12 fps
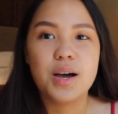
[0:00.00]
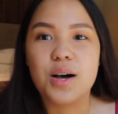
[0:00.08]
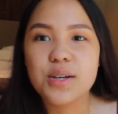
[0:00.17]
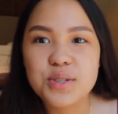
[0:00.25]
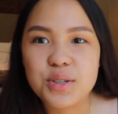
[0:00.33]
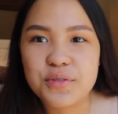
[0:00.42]

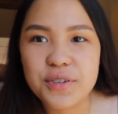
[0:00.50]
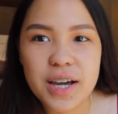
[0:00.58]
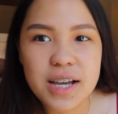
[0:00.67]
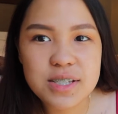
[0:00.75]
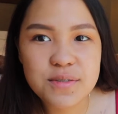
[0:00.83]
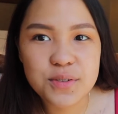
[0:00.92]
Also, if you
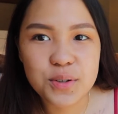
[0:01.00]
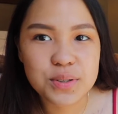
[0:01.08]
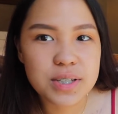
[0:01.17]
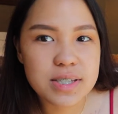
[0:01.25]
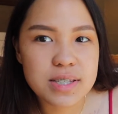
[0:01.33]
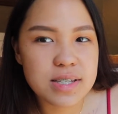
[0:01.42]
guys have
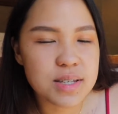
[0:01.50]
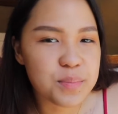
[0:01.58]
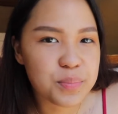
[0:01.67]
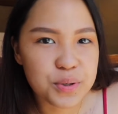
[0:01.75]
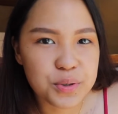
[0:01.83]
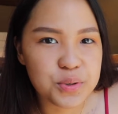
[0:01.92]
noticed this
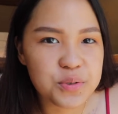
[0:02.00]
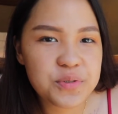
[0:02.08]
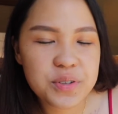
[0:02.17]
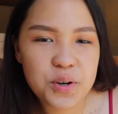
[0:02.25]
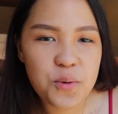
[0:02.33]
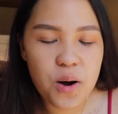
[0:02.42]

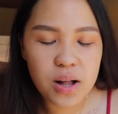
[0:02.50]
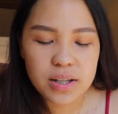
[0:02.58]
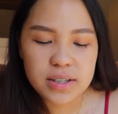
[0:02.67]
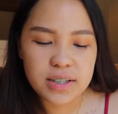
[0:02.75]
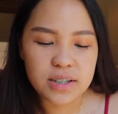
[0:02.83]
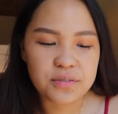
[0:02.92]
improved
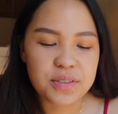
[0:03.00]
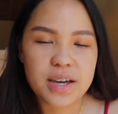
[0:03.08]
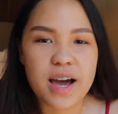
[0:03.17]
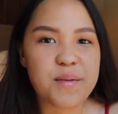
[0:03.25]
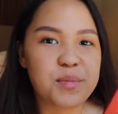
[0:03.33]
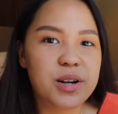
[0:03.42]
quality of the
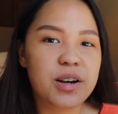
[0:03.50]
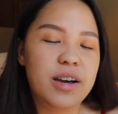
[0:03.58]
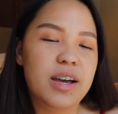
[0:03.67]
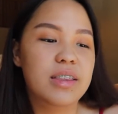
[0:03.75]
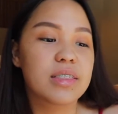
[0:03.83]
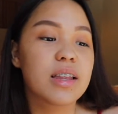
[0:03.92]
camera
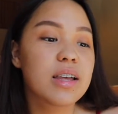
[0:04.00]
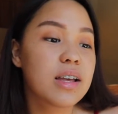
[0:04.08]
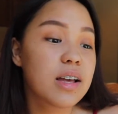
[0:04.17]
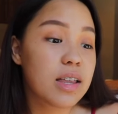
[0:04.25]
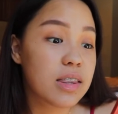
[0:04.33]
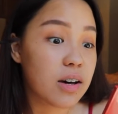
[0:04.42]
and
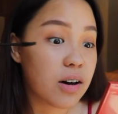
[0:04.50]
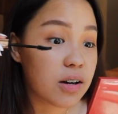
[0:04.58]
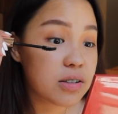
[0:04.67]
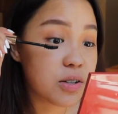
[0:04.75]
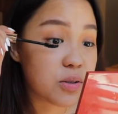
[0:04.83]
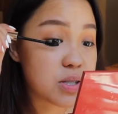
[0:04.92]
the
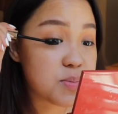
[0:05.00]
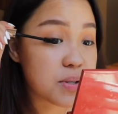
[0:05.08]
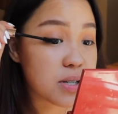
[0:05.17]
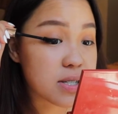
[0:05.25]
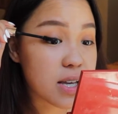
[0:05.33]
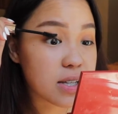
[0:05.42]
audio, it's
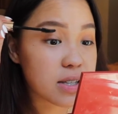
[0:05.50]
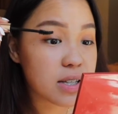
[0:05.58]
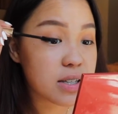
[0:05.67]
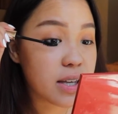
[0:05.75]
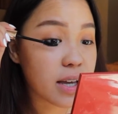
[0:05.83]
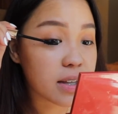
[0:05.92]
because I
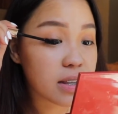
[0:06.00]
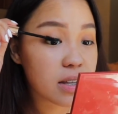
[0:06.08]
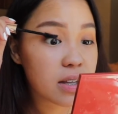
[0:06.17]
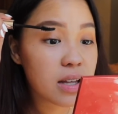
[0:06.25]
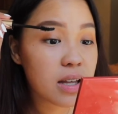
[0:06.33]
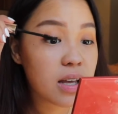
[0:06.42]
did get
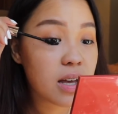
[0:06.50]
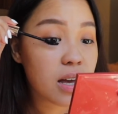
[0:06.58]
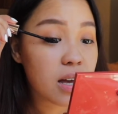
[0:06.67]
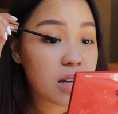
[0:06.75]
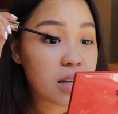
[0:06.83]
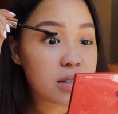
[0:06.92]

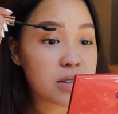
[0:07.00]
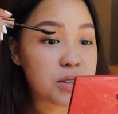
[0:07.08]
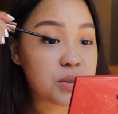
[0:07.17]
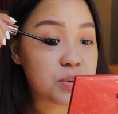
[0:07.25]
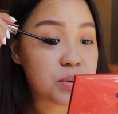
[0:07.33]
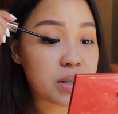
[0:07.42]

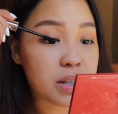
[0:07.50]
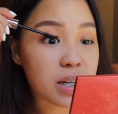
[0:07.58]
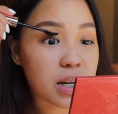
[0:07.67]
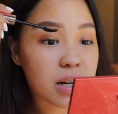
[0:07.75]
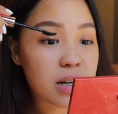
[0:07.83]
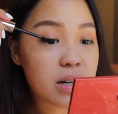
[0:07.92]
new
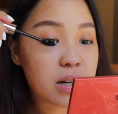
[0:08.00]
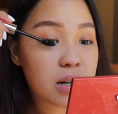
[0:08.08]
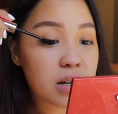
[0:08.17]
gear.